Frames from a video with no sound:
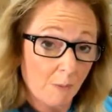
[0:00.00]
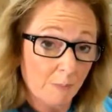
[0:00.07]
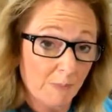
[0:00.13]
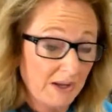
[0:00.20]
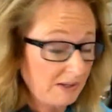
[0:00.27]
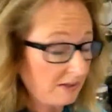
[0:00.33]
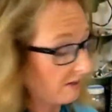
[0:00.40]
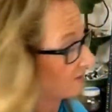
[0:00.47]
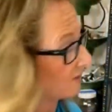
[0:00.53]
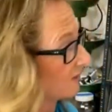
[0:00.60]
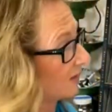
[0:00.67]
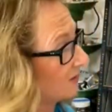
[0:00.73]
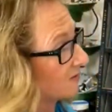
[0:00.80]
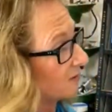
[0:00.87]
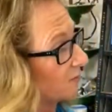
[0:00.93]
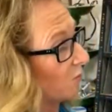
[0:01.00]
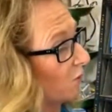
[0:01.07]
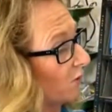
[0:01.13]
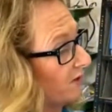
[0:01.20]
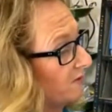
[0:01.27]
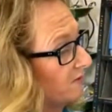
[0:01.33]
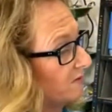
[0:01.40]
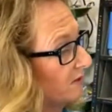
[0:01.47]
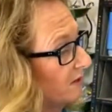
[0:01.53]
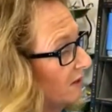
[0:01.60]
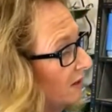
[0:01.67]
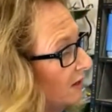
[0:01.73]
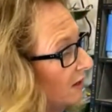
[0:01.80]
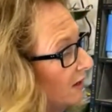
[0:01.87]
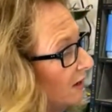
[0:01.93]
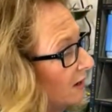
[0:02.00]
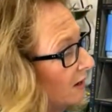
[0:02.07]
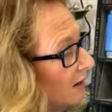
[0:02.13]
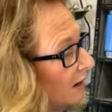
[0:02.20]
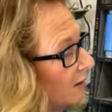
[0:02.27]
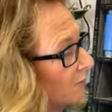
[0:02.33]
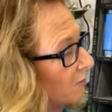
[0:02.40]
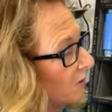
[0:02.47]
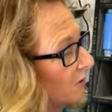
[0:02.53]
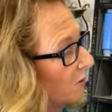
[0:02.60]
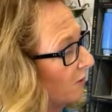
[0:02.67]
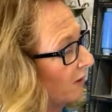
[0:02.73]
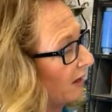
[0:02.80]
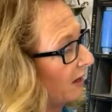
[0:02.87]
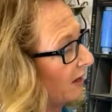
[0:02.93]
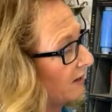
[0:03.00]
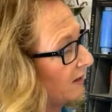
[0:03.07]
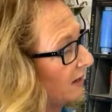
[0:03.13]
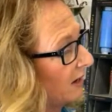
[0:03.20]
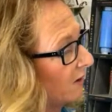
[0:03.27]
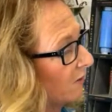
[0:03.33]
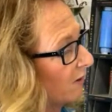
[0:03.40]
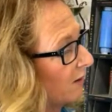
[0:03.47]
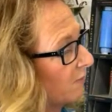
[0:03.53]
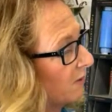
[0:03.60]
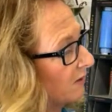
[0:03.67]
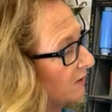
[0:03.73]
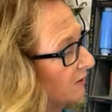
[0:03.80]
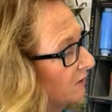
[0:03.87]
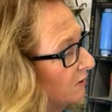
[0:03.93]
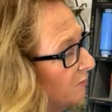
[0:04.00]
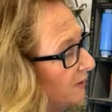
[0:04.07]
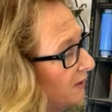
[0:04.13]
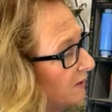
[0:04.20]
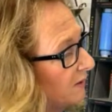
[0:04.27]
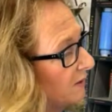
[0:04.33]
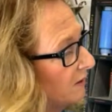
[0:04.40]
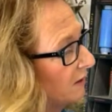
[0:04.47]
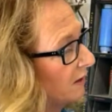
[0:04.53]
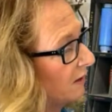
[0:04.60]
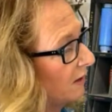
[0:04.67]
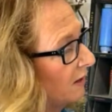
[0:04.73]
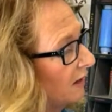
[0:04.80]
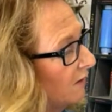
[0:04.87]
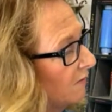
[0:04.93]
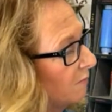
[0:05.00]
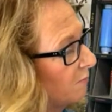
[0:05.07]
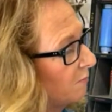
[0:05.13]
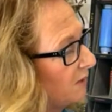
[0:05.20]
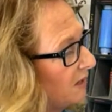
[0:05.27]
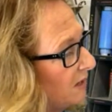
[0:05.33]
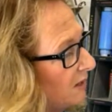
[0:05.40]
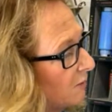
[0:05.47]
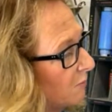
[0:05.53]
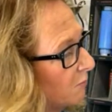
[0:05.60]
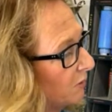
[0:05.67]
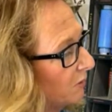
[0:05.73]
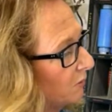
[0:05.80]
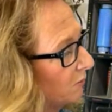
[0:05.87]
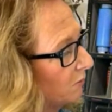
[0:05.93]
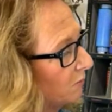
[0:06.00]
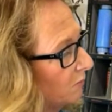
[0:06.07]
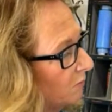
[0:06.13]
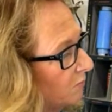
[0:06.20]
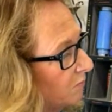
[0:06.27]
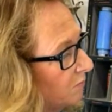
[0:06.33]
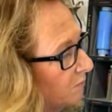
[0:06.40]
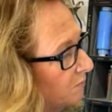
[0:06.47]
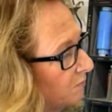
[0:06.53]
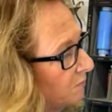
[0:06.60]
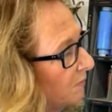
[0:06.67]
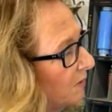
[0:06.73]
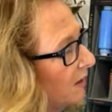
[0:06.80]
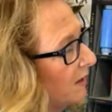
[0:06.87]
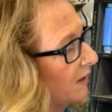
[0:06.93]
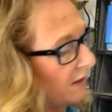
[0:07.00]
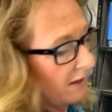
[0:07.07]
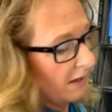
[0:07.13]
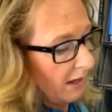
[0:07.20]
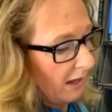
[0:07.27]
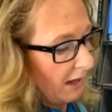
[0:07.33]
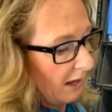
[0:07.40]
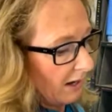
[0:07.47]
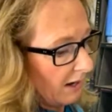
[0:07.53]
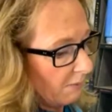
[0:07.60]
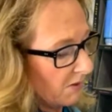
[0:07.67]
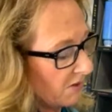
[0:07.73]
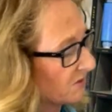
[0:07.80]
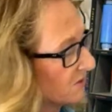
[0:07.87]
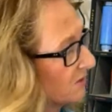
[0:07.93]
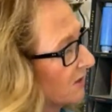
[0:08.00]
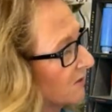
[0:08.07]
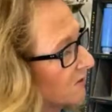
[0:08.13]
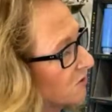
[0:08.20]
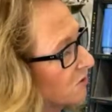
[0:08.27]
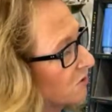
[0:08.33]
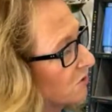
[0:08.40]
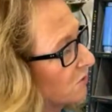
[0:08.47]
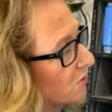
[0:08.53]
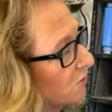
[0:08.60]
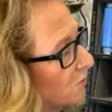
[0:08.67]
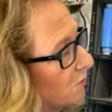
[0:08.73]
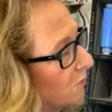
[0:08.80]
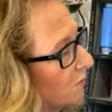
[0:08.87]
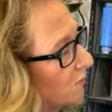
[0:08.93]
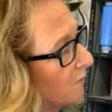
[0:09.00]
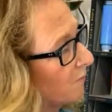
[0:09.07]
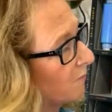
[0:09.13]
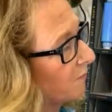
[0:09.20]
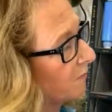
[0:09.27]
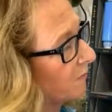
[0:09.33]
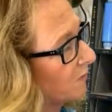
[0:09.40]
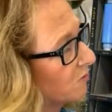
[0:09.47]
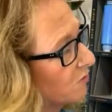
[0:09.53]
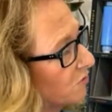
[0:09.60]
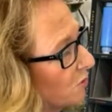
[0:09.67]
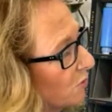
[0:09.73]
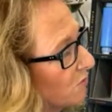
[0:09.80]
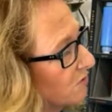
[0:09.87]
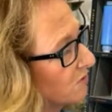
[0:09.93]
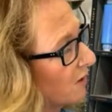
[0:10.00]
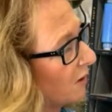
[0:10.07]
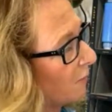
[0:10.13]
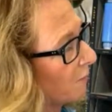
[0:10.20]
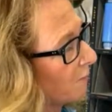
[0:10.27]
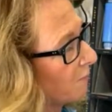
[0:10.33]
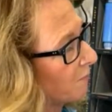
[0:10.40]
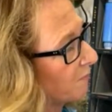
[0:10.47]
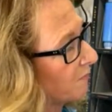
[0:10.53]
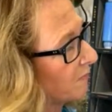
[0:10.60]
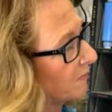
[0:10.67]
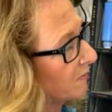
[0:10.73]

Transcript: our paint is nice and moist, I'm going to go ahead and grab a little bit of a medium blue. And I'm going to start to show some